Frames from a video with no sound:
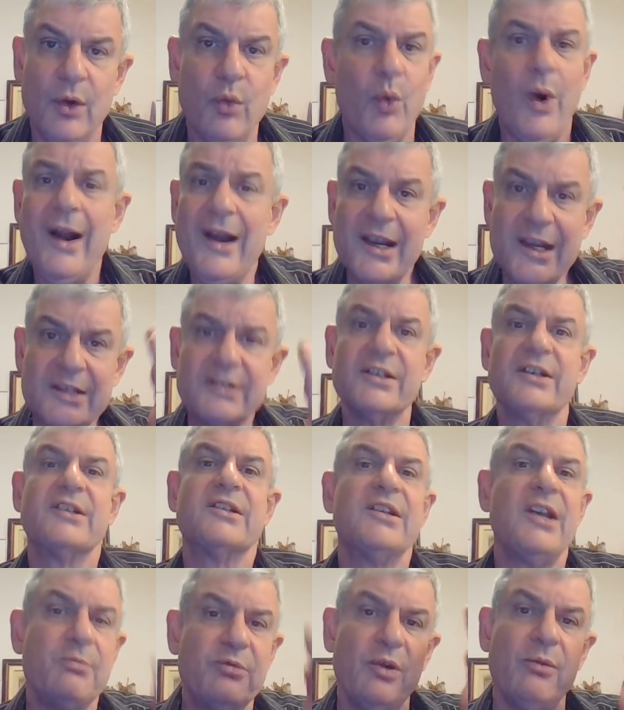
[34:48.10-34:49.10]
what is
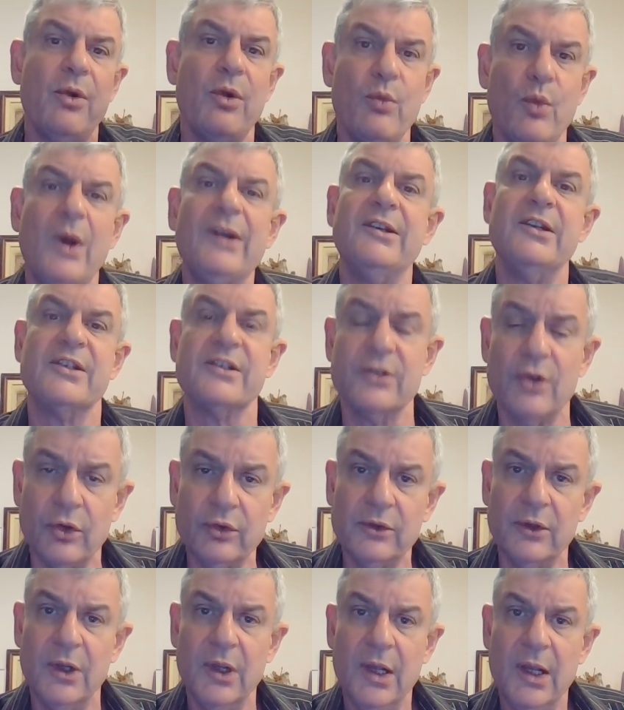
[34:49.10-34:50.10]
acceptable and what is
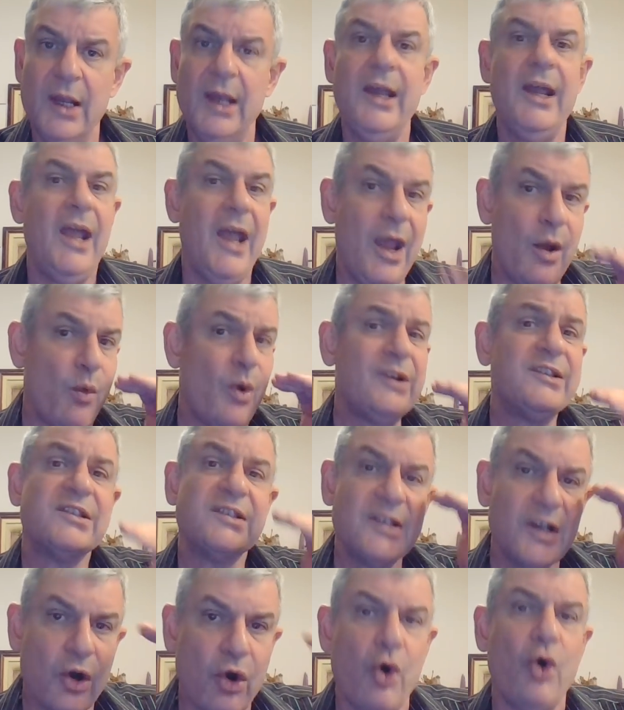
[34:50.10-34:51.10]
not, and what's
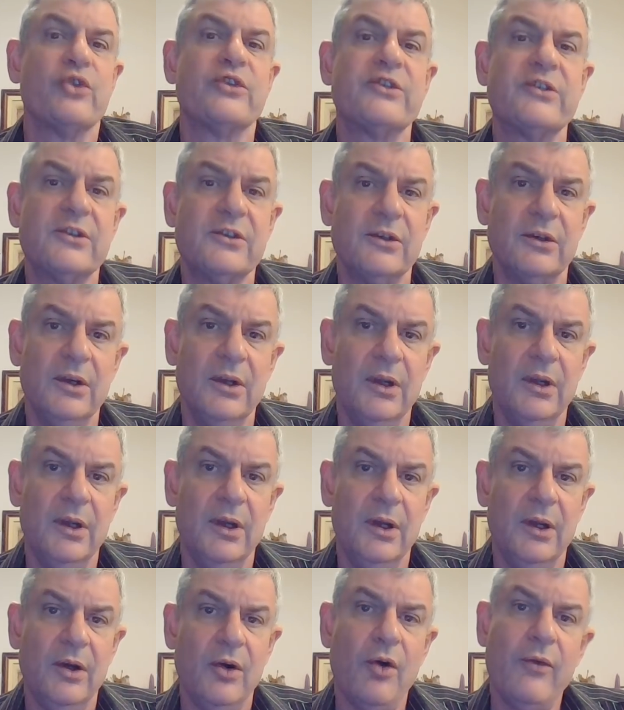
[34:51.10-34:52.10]
the cost
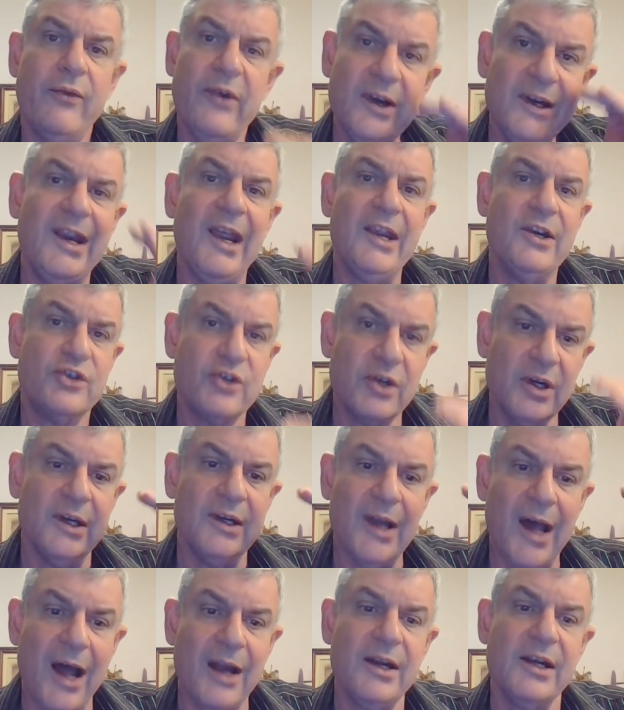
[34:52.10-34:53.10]
of engaging
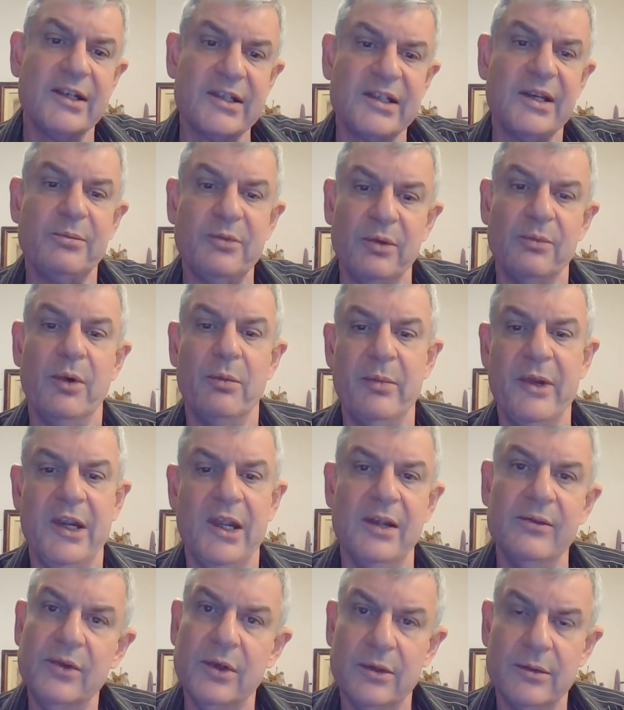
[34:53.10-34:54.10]
in unacceptable
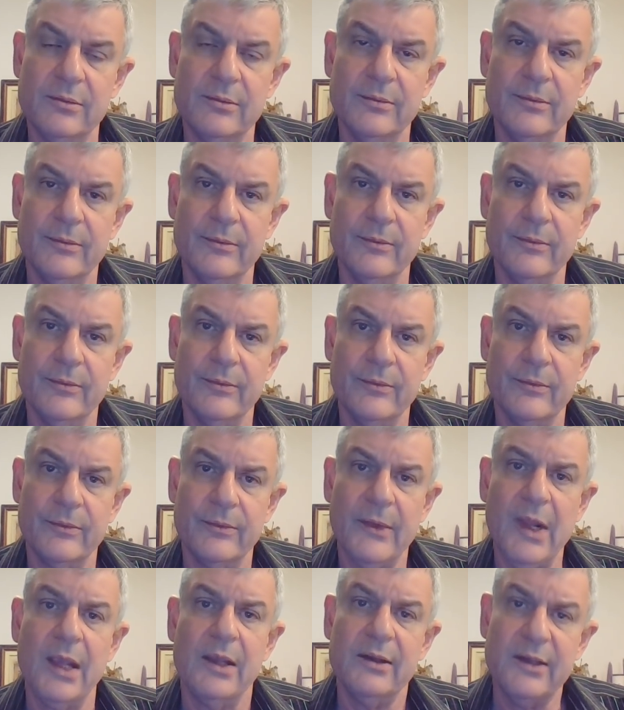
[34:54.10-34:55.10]
behavior.
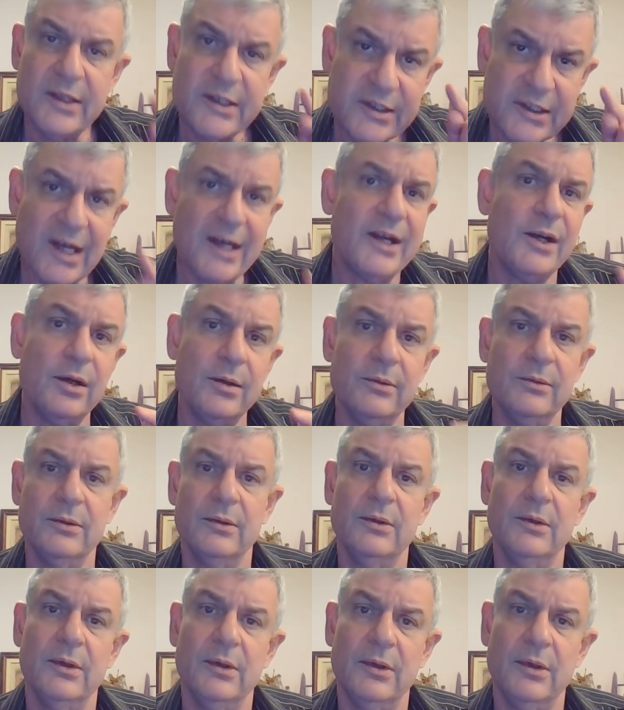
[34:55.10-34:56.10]
The second
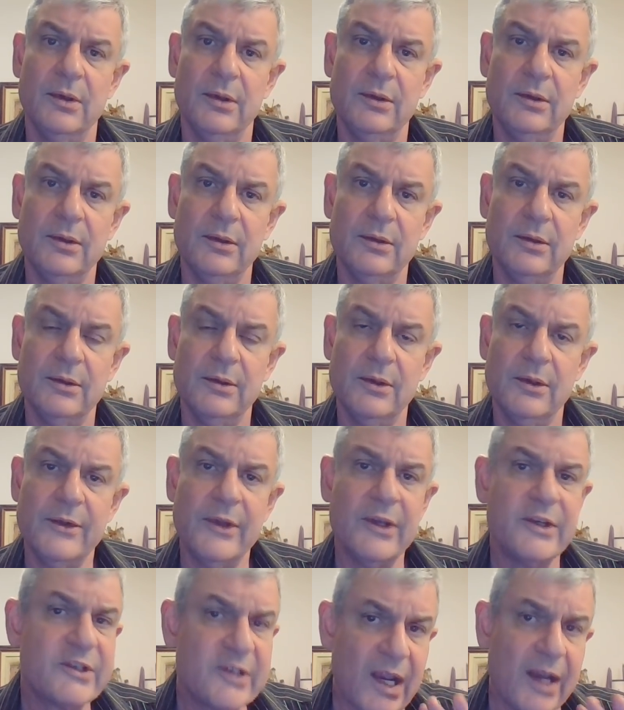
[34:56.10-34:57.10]

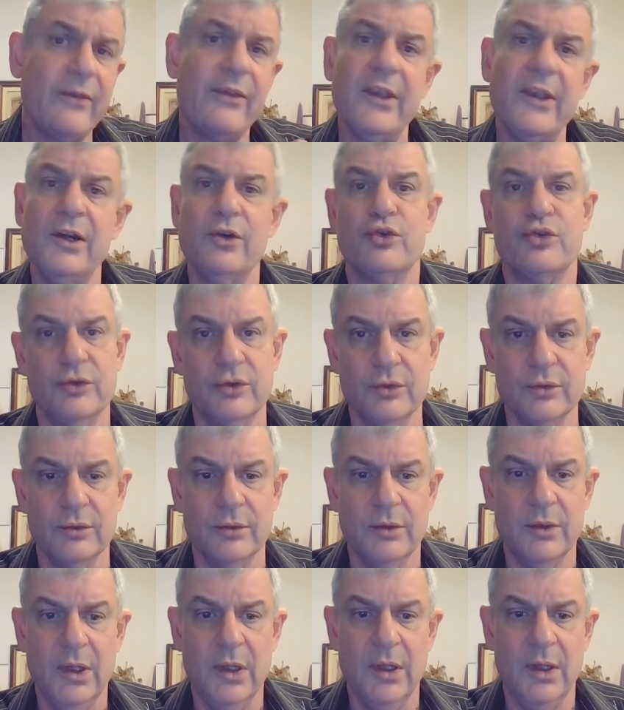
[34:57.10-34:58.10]
thing you should do,
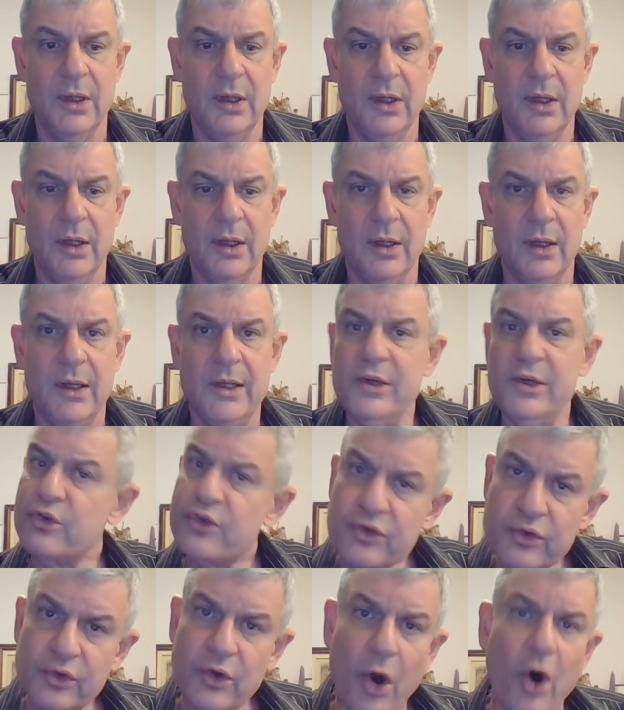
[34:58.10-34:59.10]
you
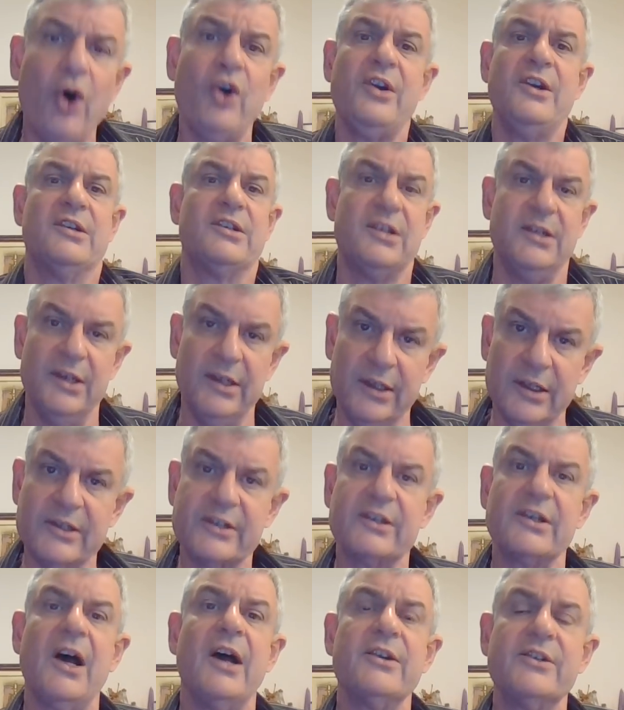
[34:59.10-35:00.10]
should honestly
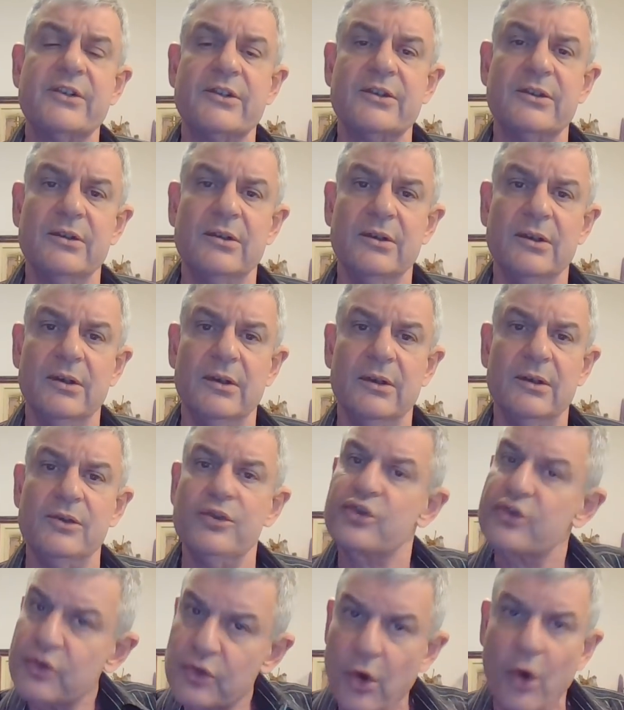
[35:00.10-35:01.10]
discuss,
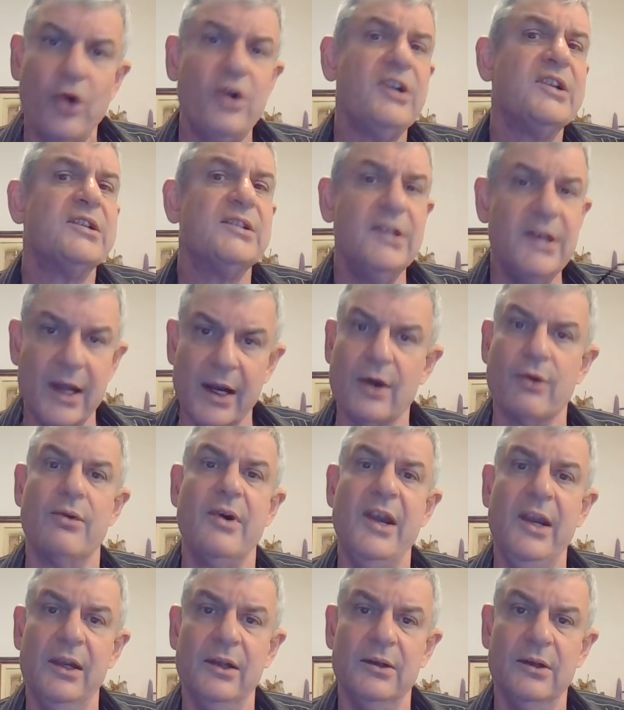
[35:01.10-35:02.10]
you should honestly
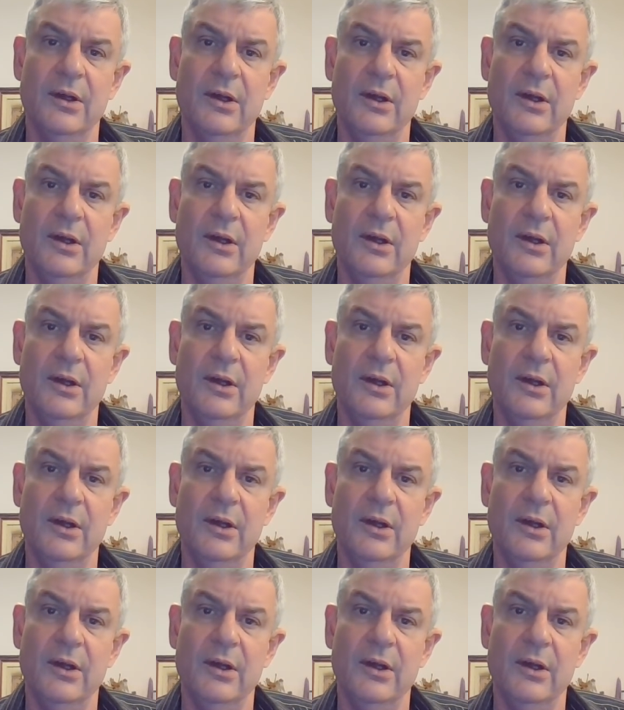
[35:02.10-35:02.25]
agree,